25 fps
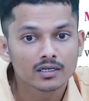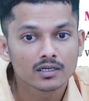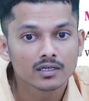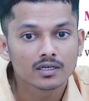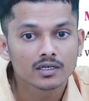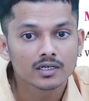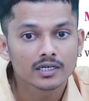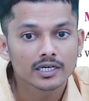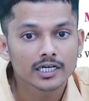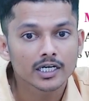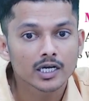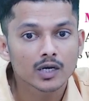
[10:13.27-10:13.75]

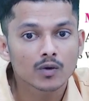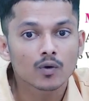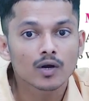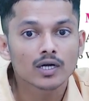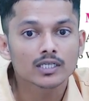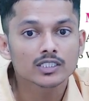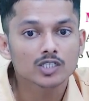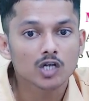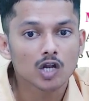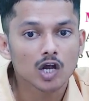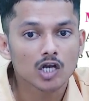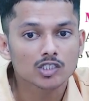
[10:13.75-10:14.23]
It
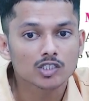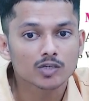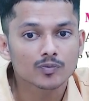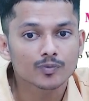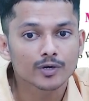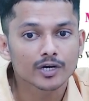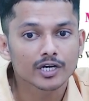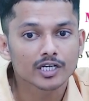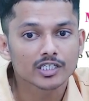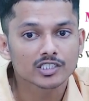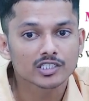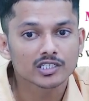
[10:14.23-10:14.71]
avoids loss of
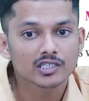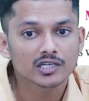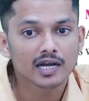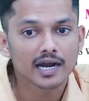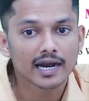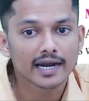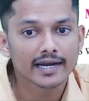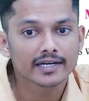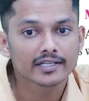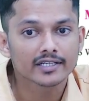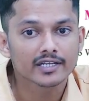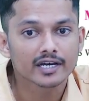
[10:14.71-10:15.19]
production
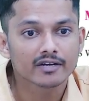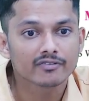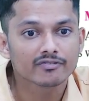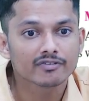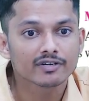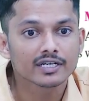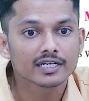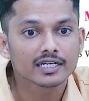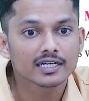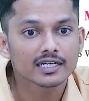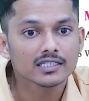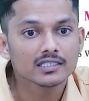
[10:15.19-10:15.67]
and therefore
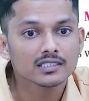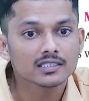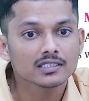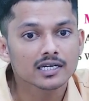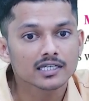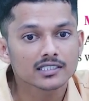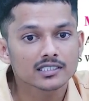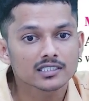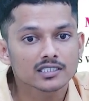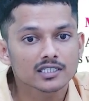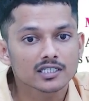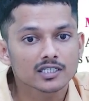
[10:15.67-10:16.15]
it is
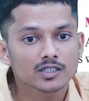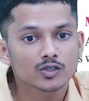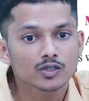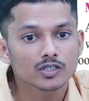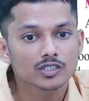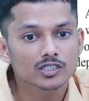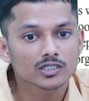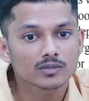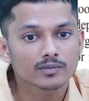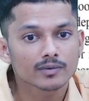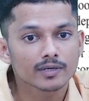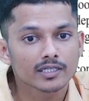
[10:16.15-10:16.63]
necessary to
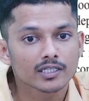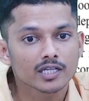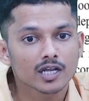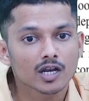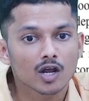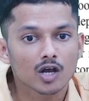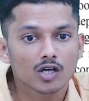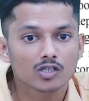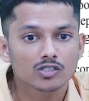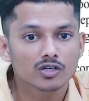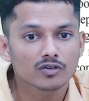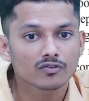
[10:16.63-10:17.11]
estimate the
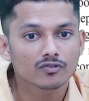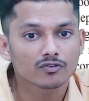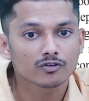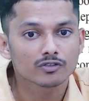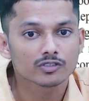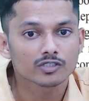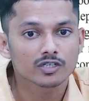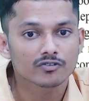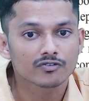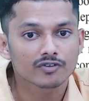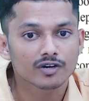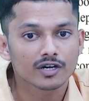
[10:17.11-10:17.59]
loss of
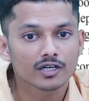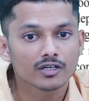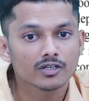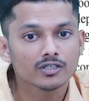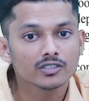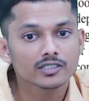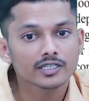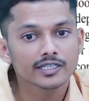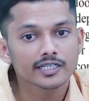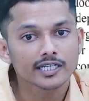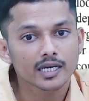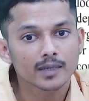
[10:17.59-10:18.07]
future failures.
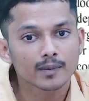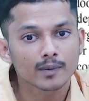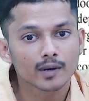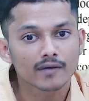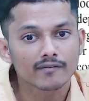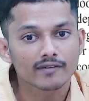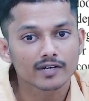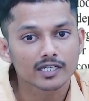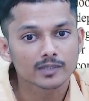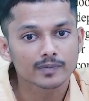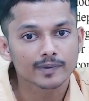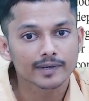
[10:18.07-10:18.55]
A table of
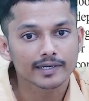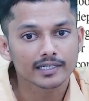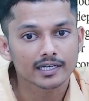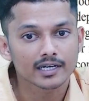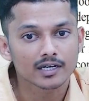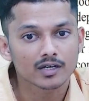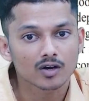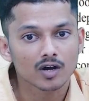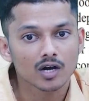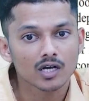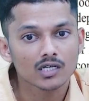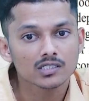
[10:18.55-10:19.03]
expected
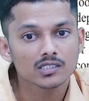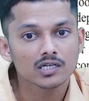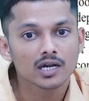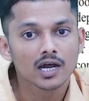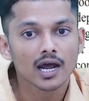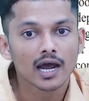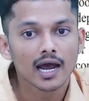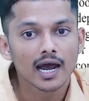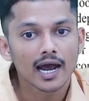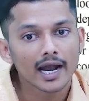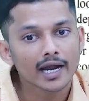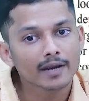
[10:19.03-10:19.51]
costs
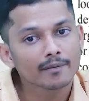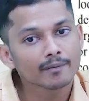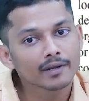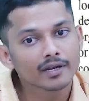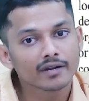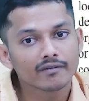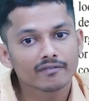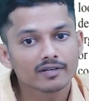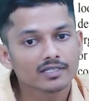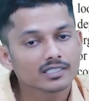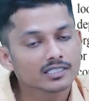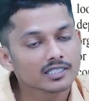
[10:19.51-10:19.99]
and
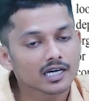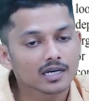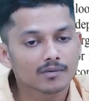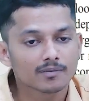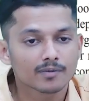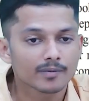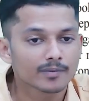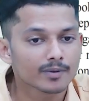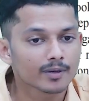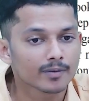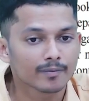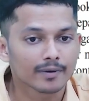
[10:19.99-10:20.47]
benefits can be
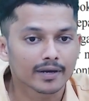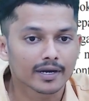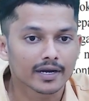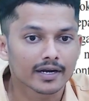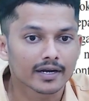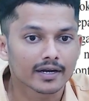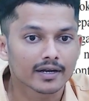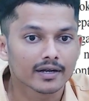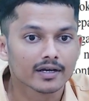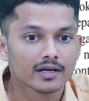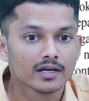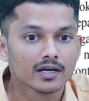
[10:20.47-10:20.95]
prepared.
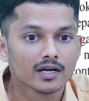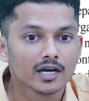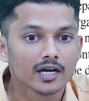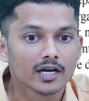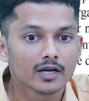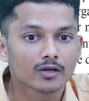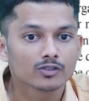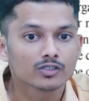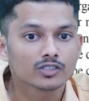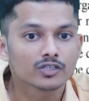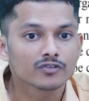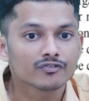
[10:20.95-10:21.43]

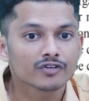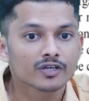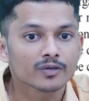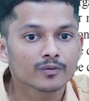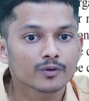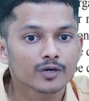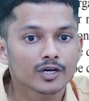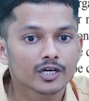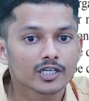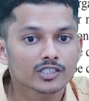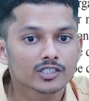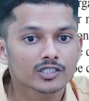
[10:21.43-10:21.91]
Now, shifting
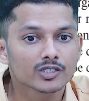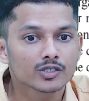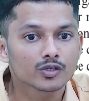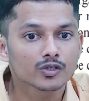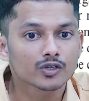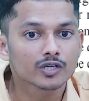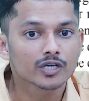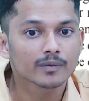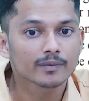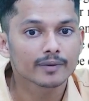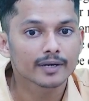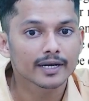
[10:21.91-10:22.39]
production
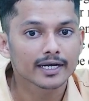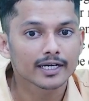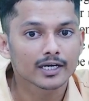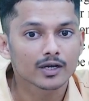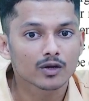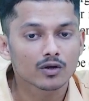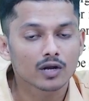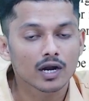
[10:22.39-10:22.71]
during breakdown.